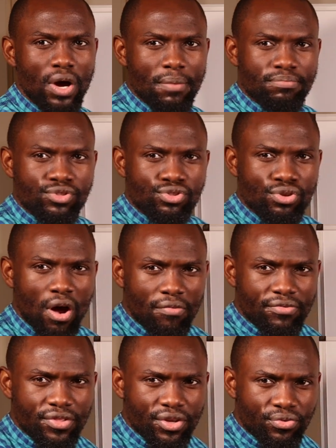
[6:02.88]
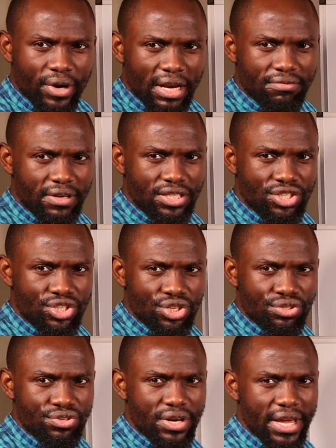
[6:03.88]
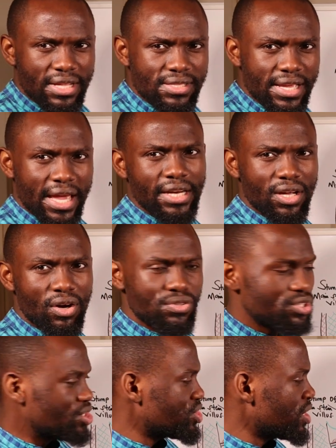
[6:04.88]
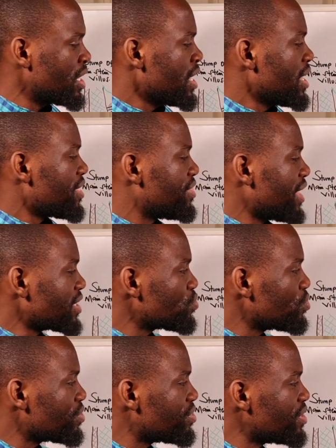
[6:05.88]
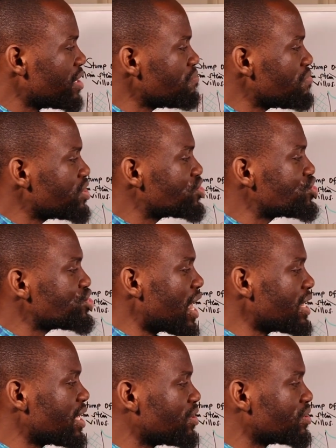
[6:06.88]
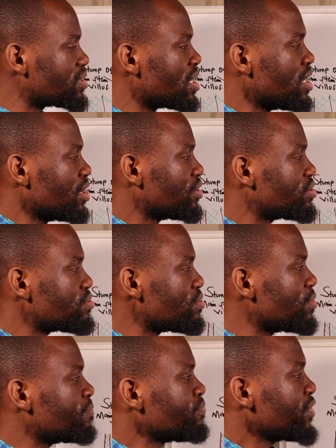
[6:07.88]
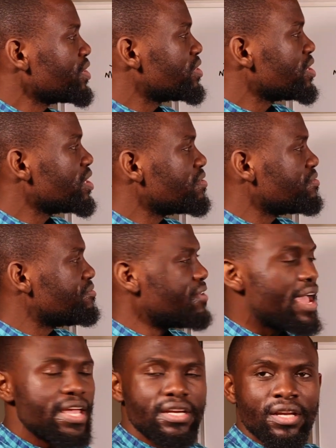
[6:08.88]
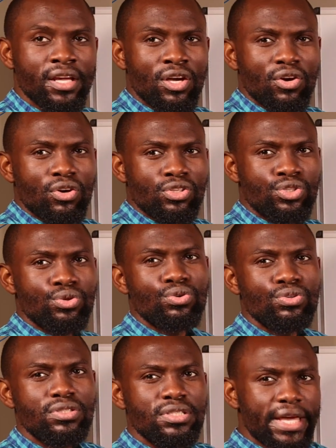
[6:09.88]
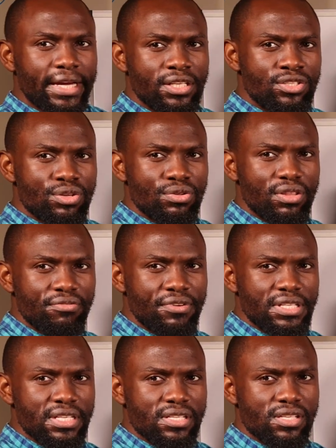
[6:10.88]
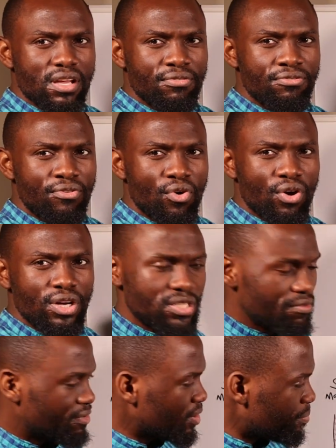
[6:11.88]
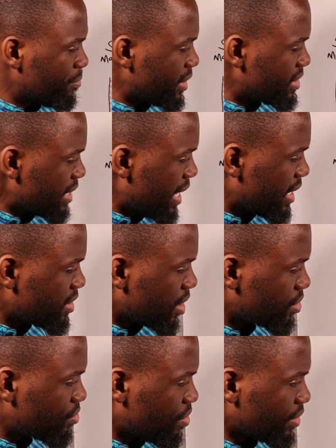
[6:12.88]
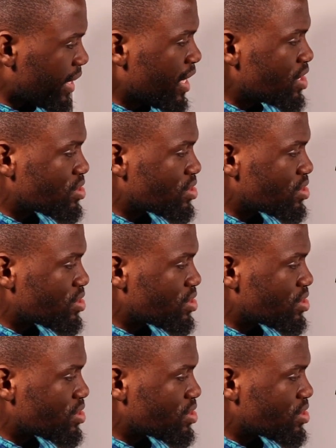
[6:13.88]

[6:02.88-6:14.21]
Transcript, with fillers: to absorb the relevant nutrients and oxygen that will then be channeled through the vein to take to the fetus for development and uh, growth.